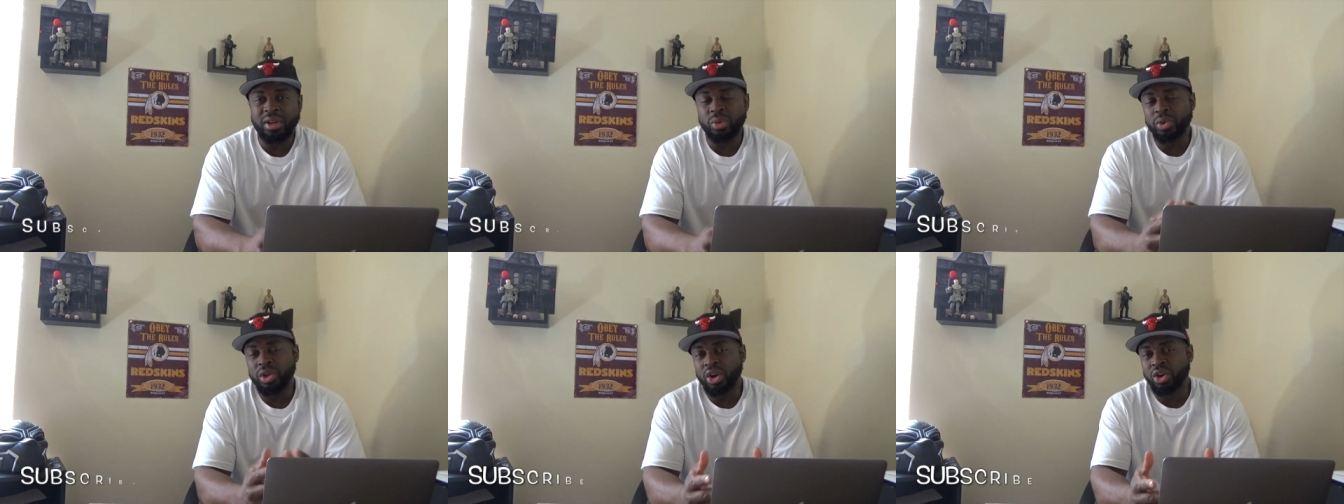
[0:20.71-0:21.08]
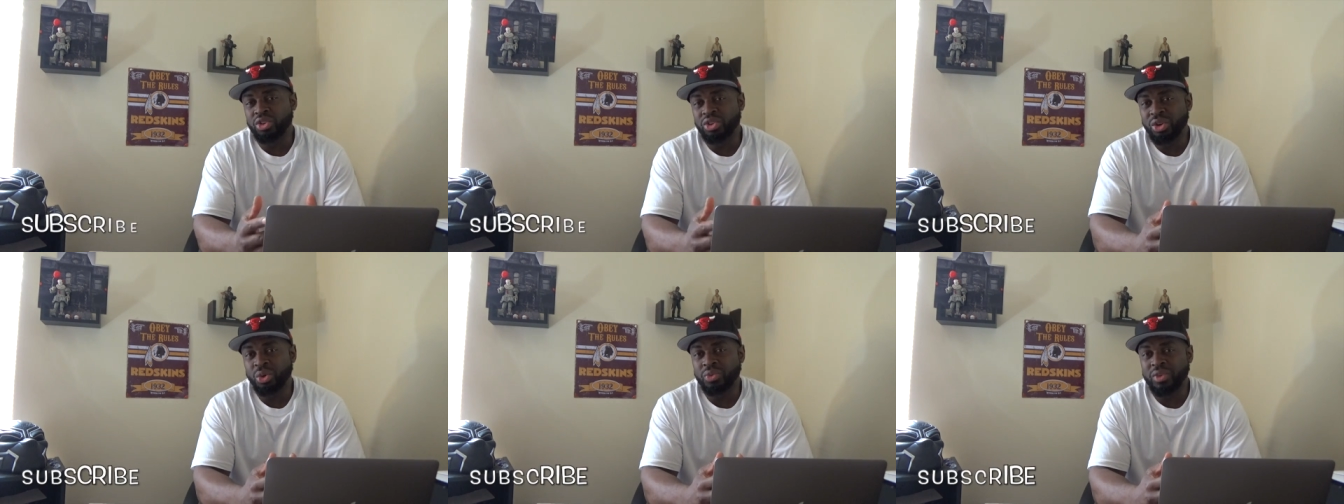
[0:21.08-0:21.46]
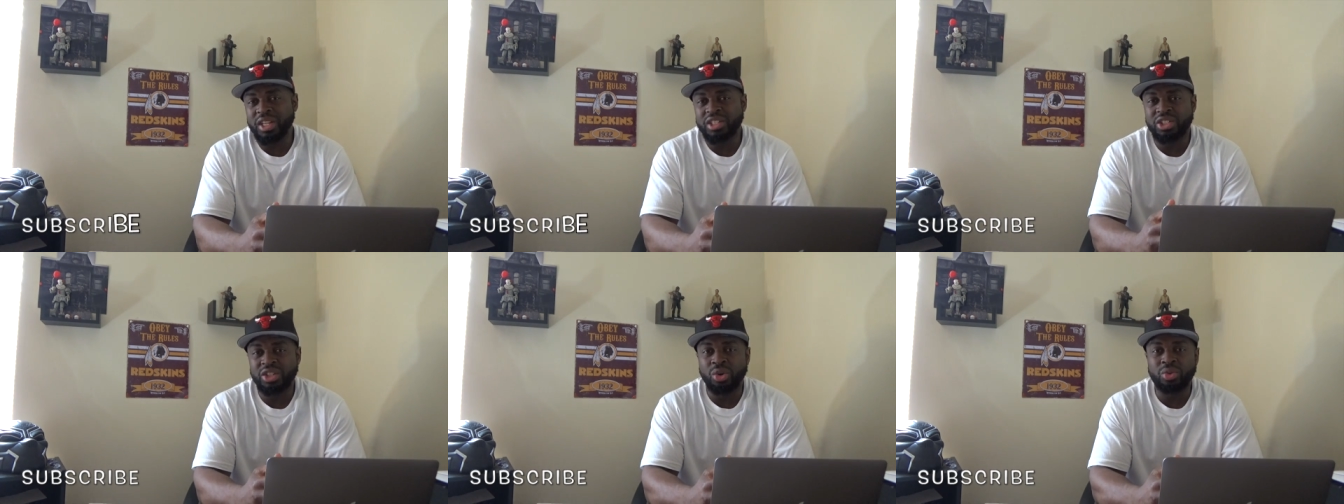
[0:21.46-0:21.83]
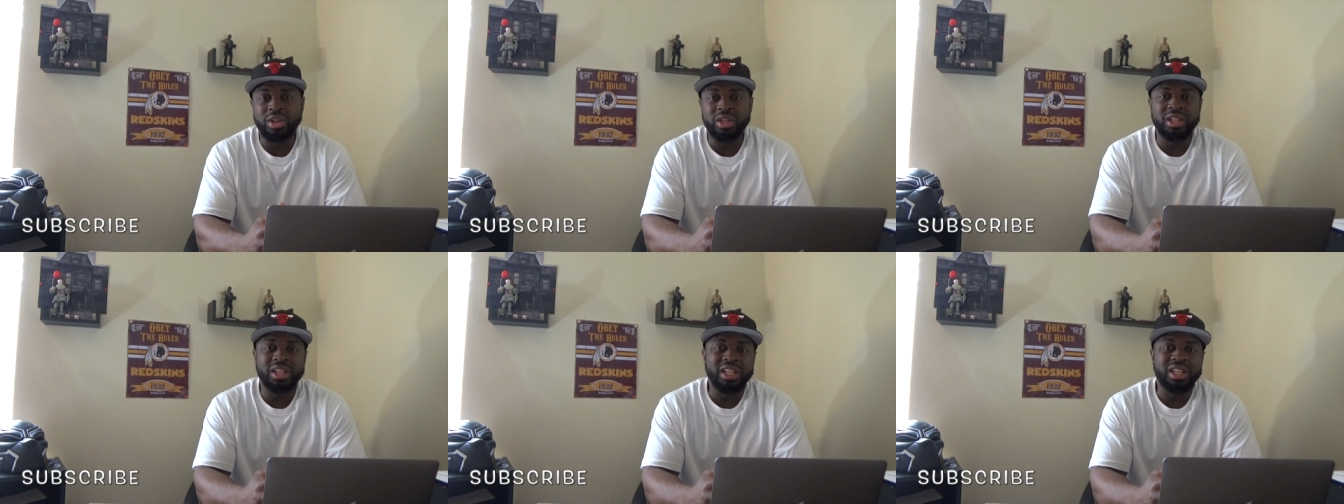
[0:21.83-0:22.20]
Now, we all know that
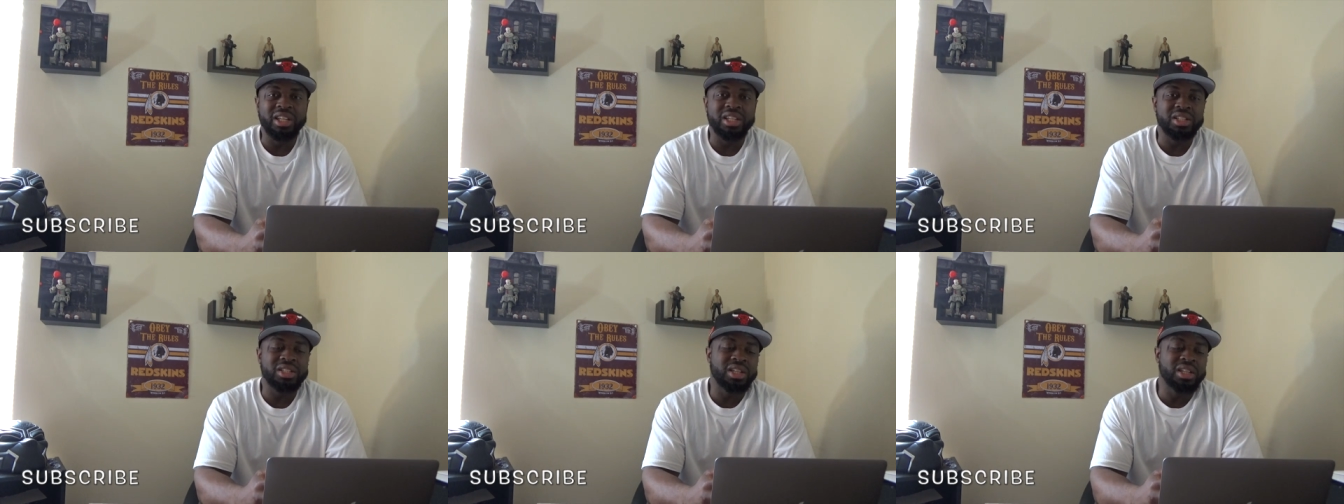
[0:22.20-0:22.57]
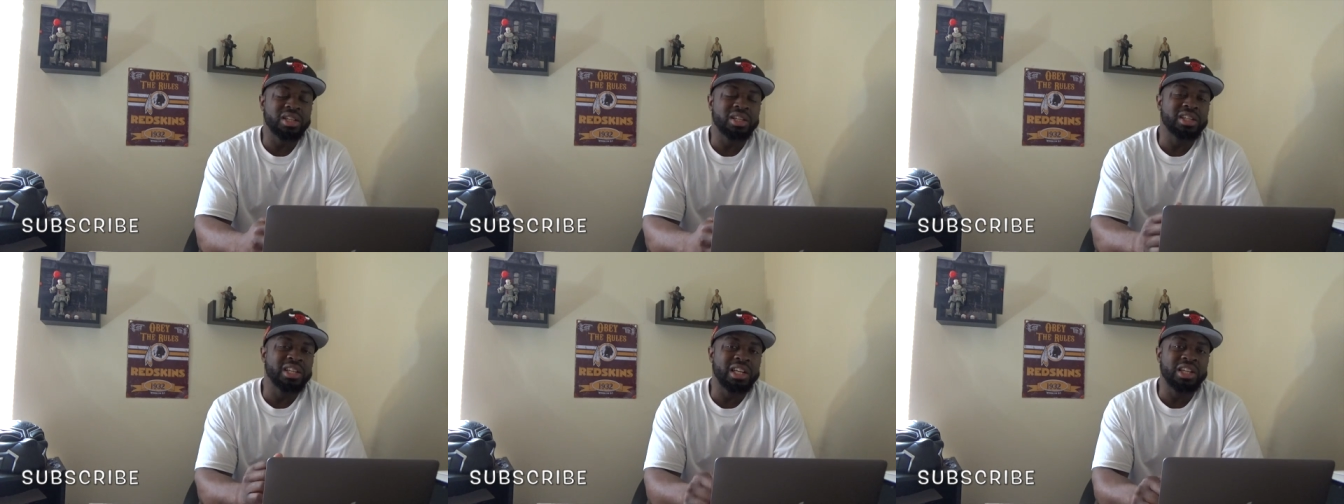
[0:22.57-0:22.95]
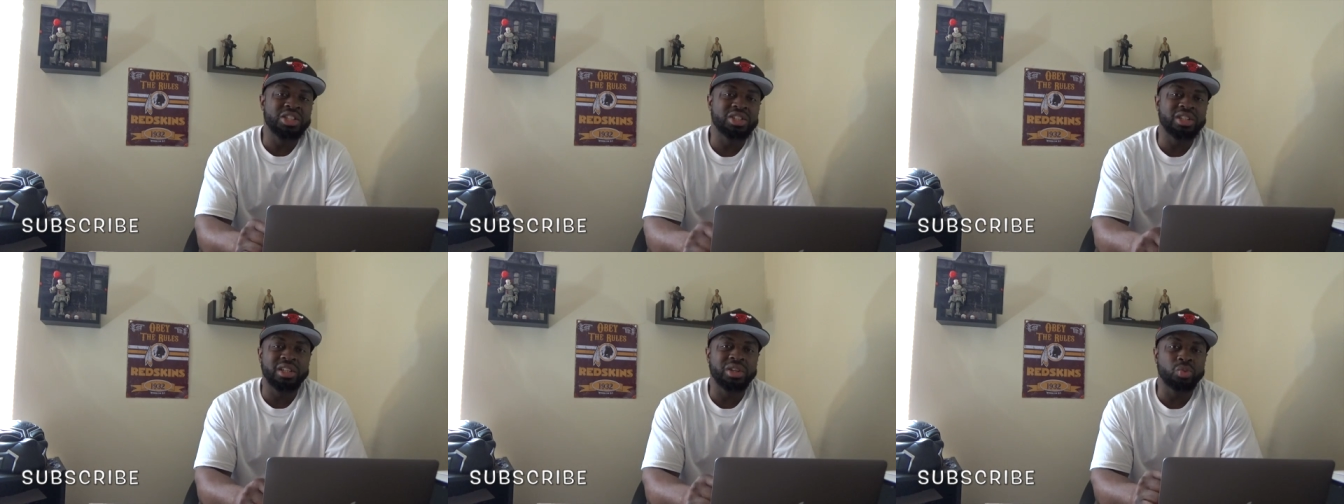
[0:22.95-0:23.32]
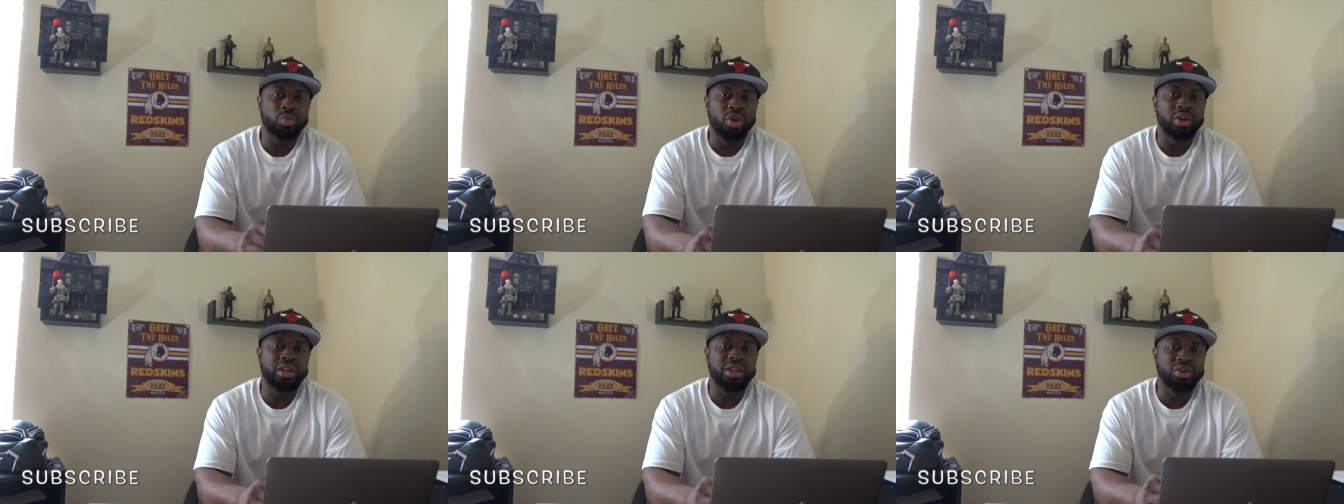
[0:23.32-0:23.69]
Sony is diligently
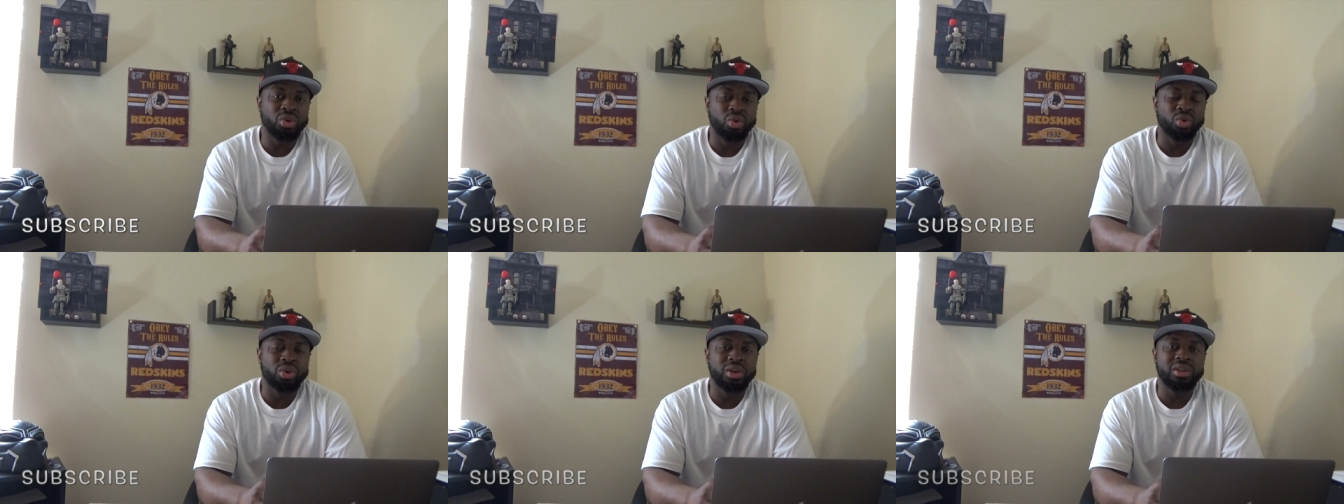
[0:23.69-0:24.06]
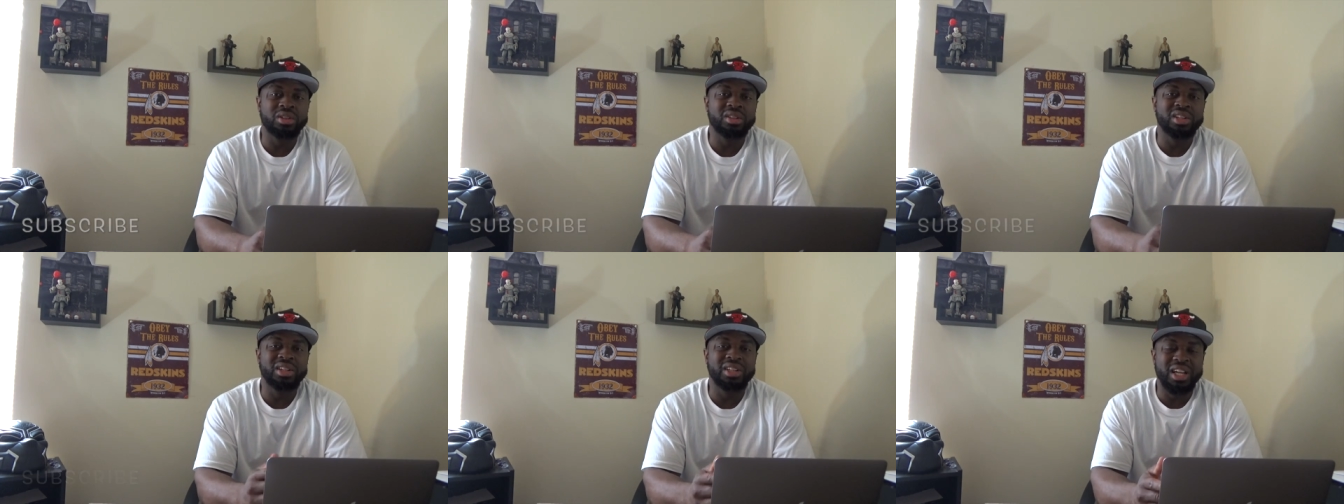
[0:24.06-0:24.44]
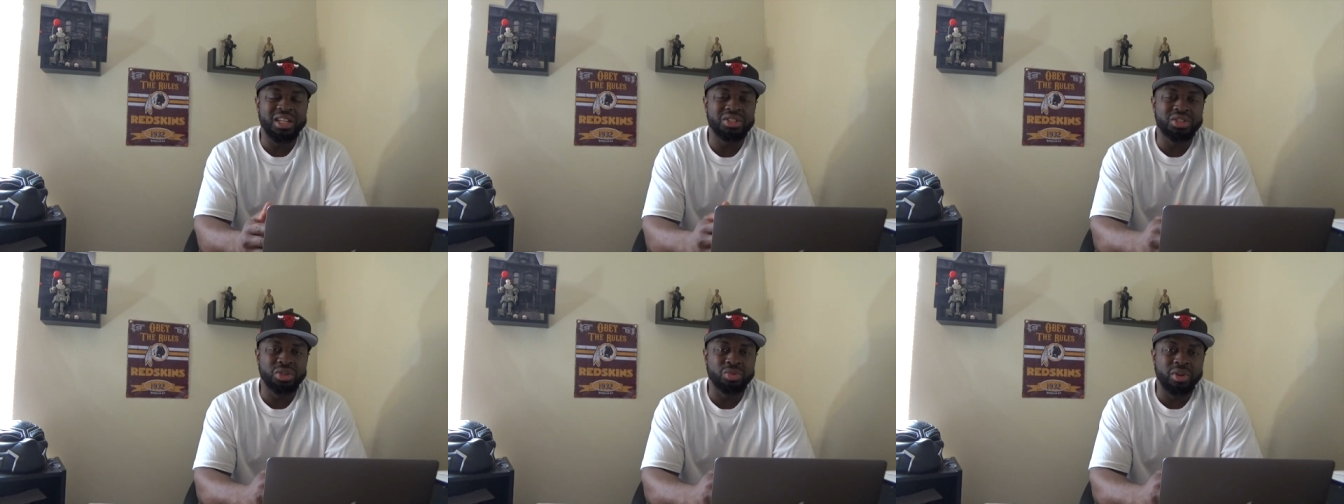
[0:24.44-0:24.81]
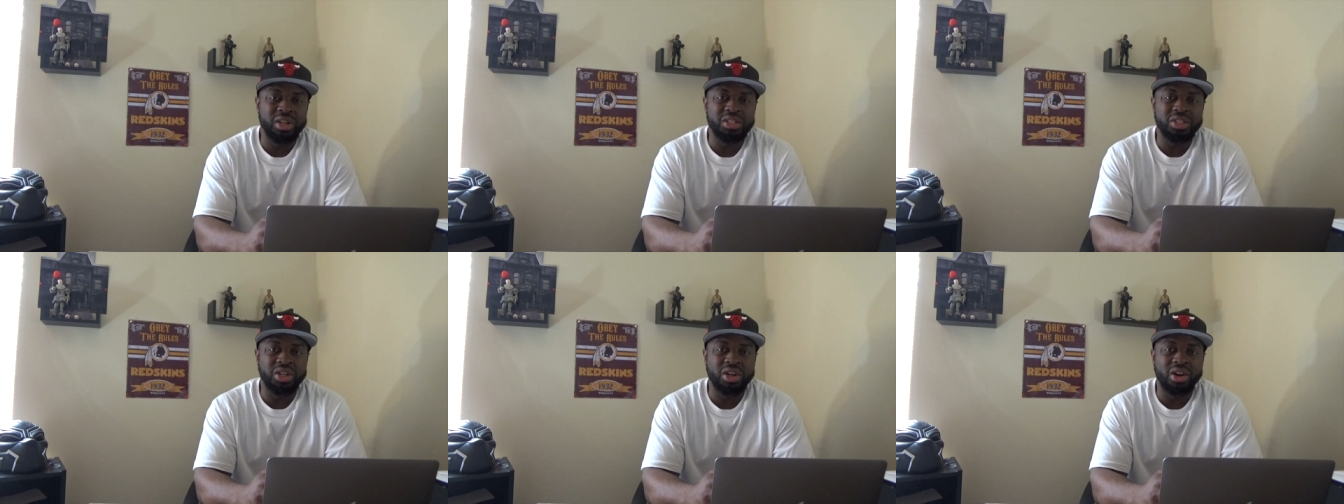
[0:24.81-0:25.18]
working on the next
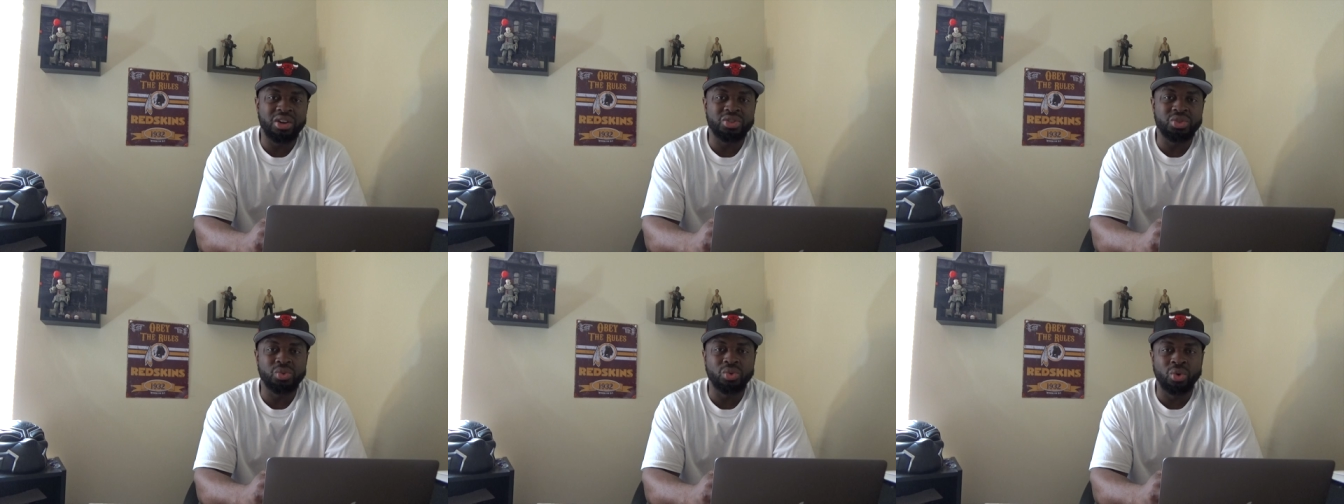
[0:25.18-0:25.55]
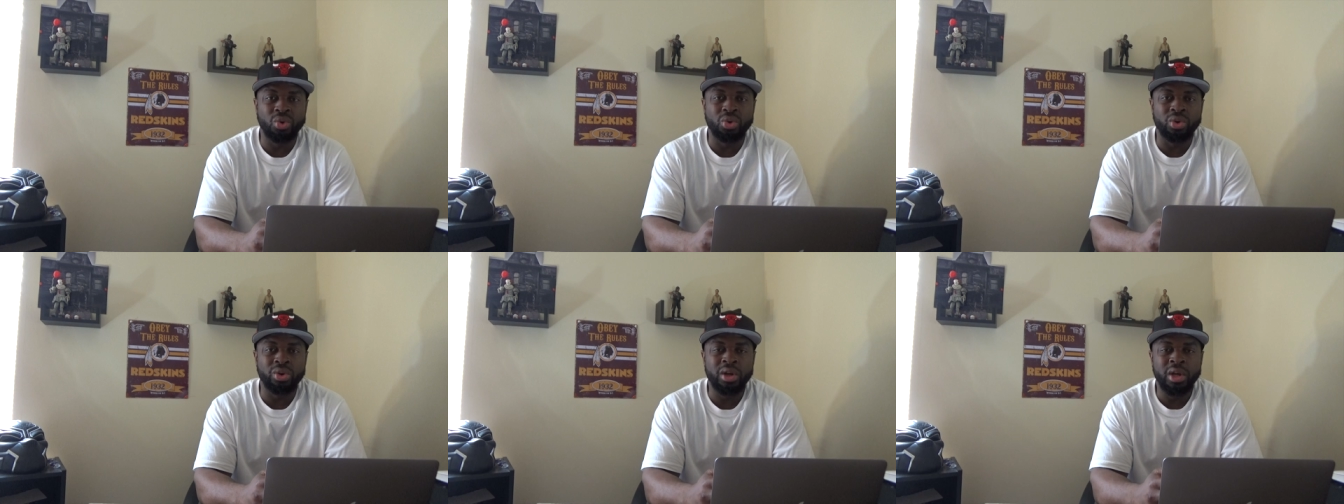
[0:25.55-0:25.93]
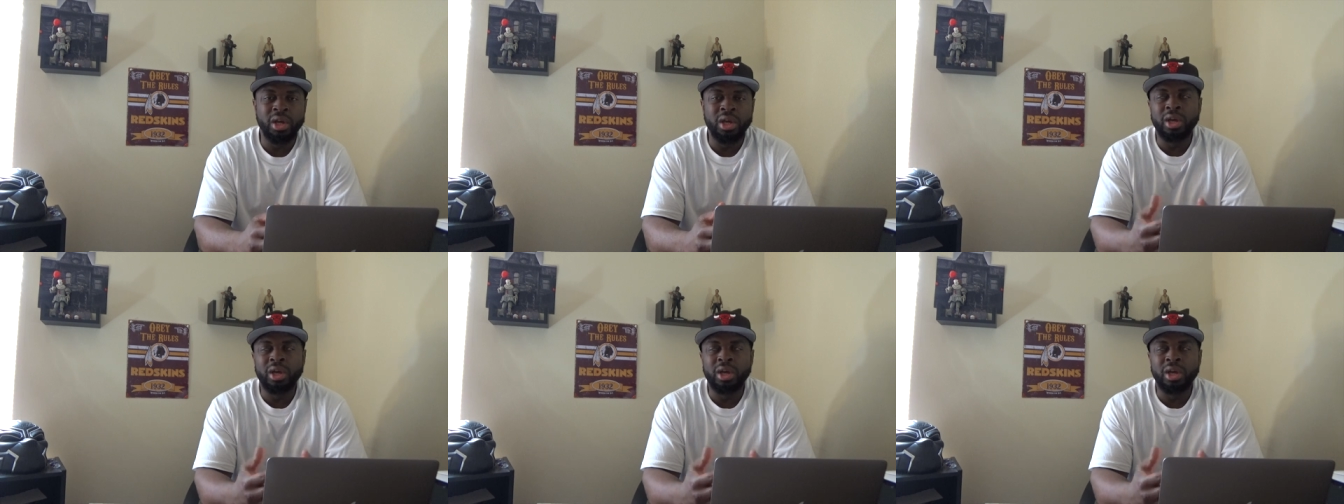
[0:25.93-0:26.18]
generation console, or